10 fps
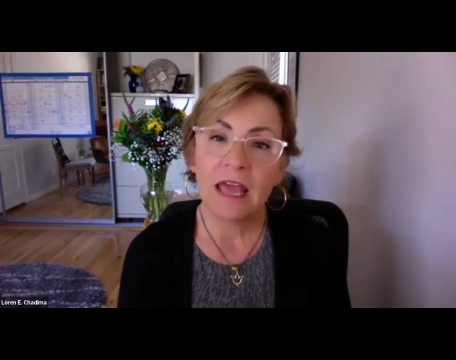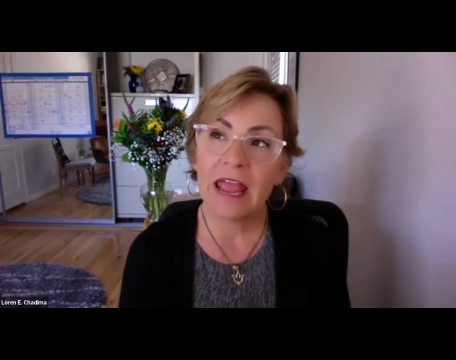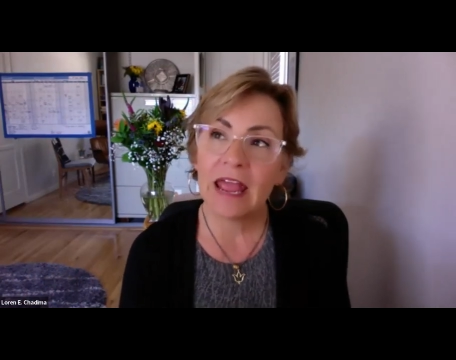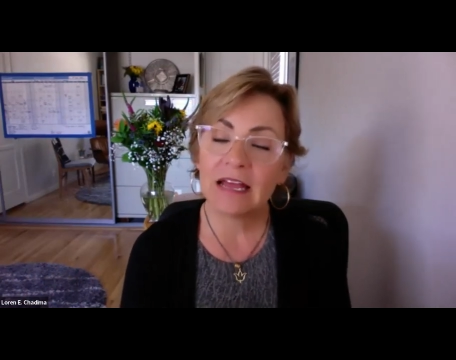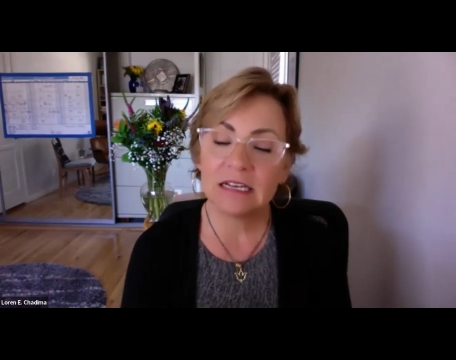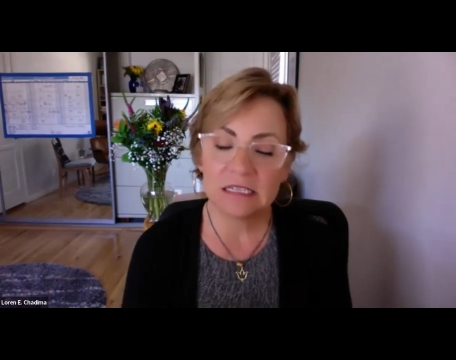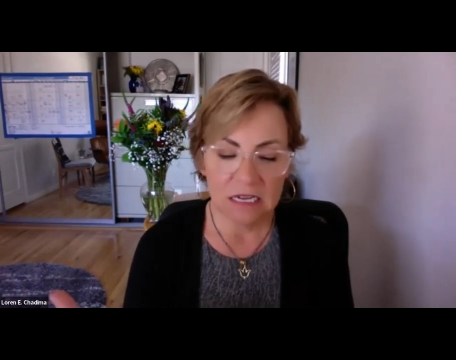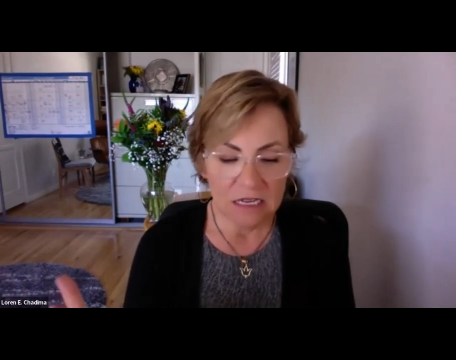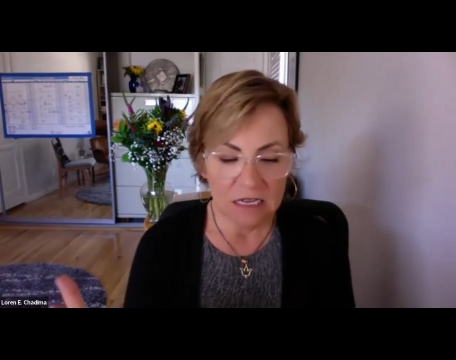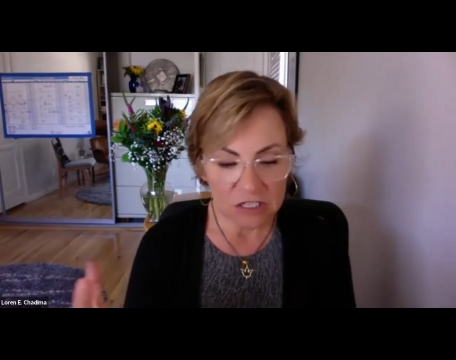And
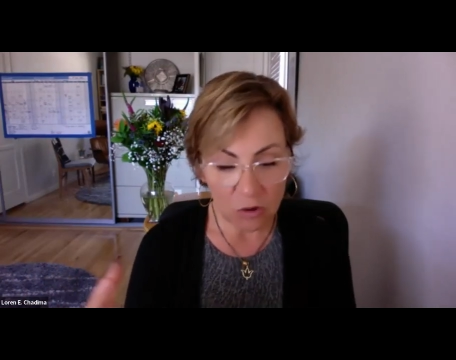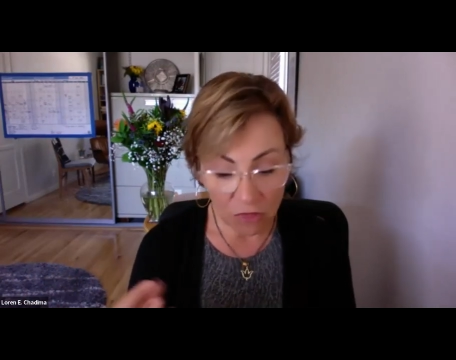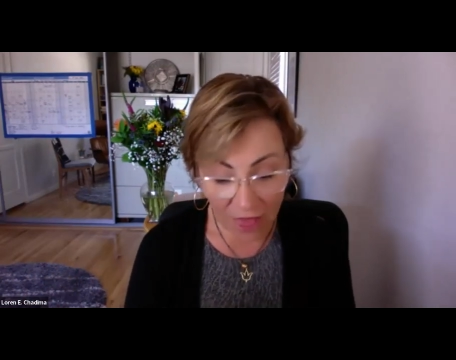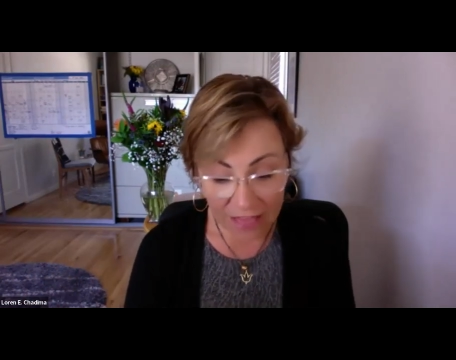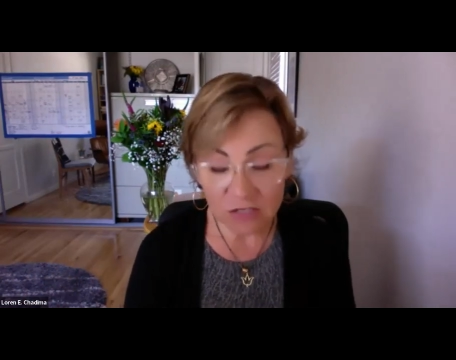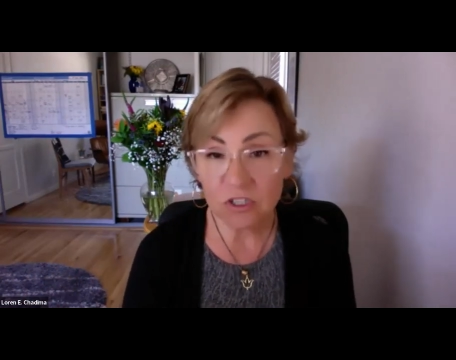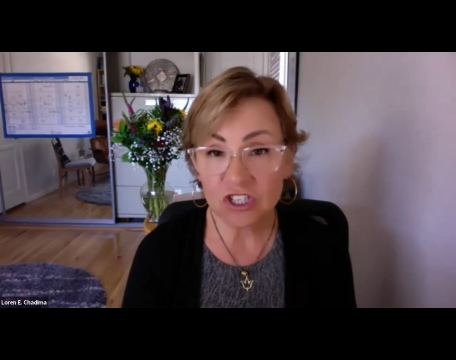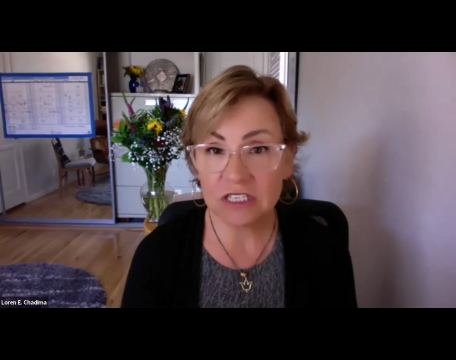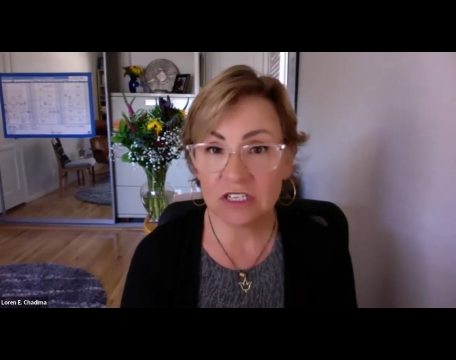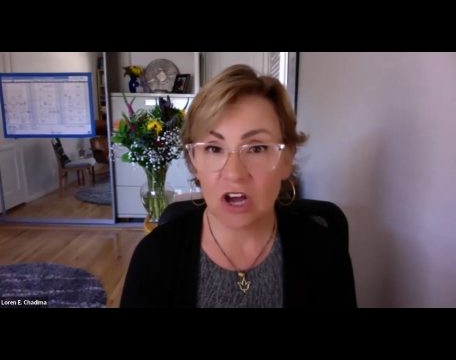so that's what
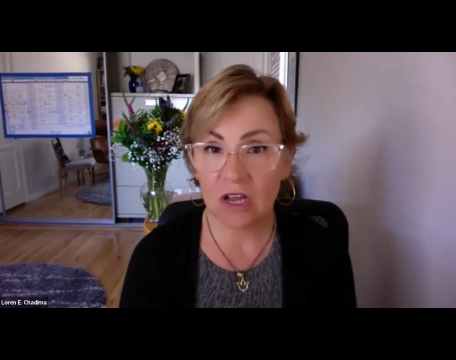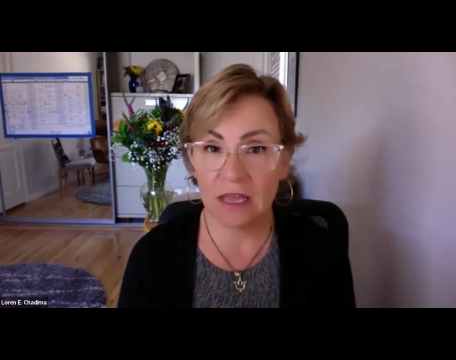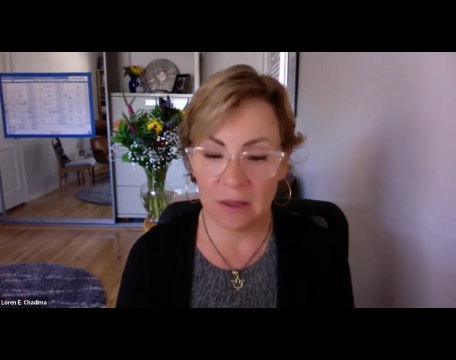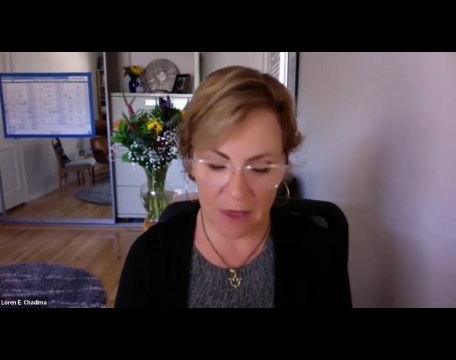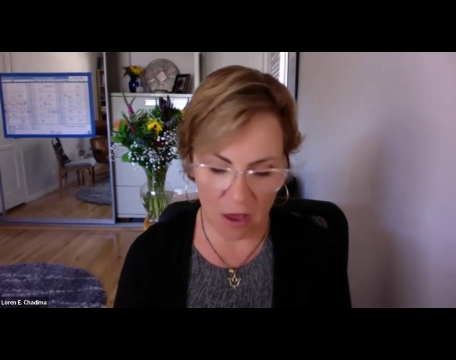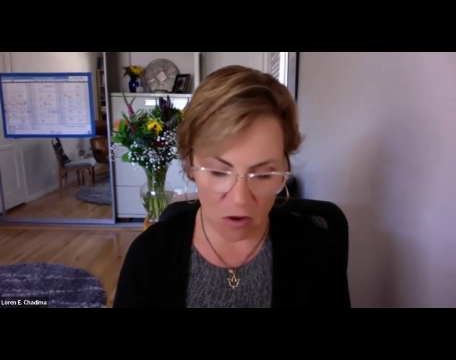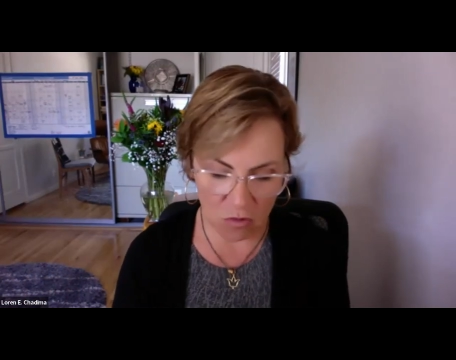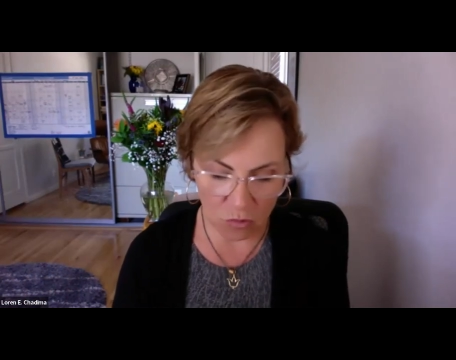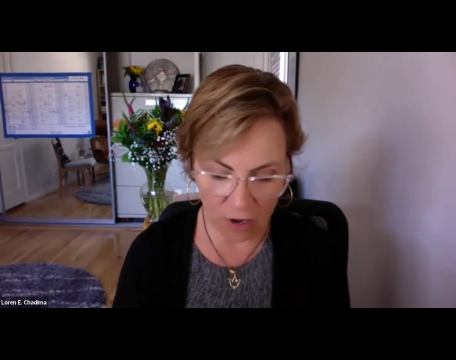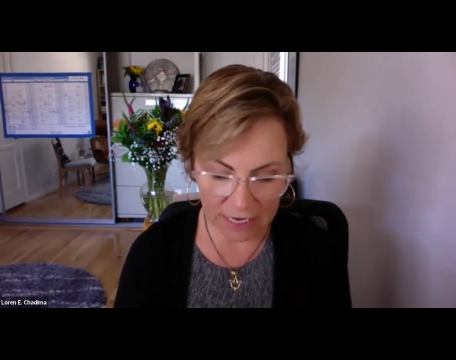she's talking about
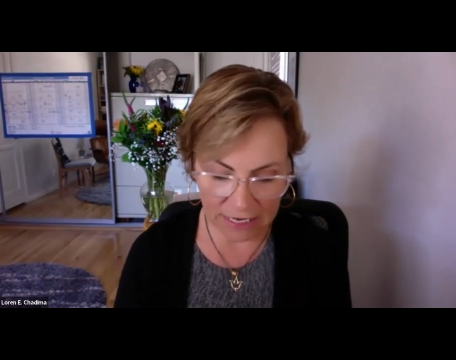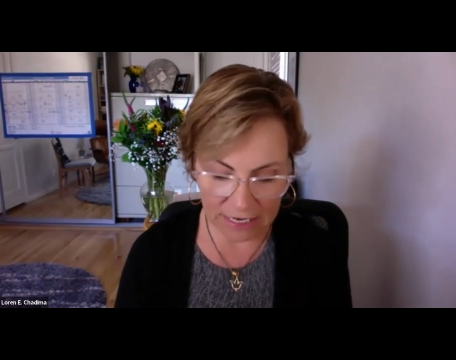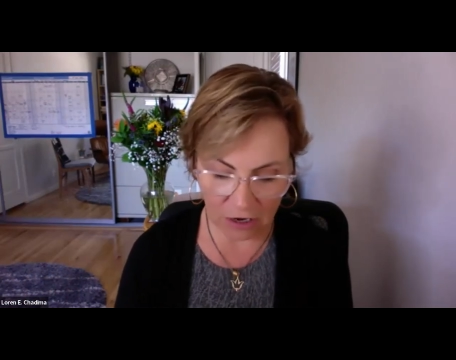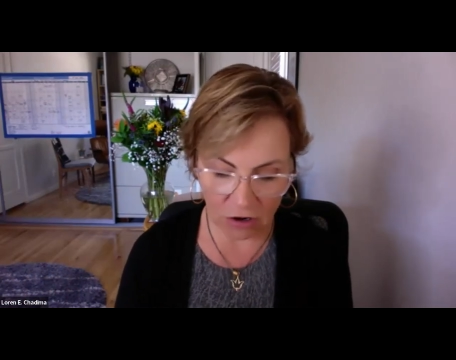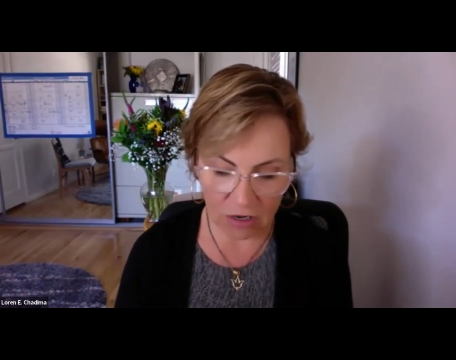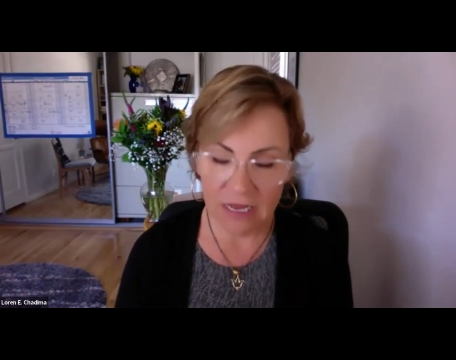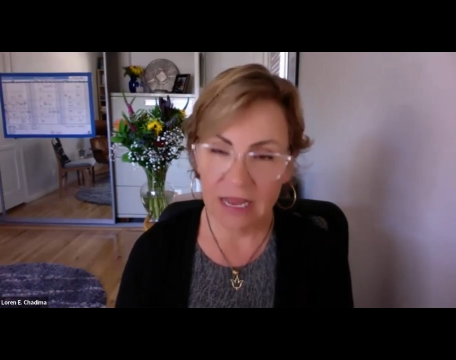right here.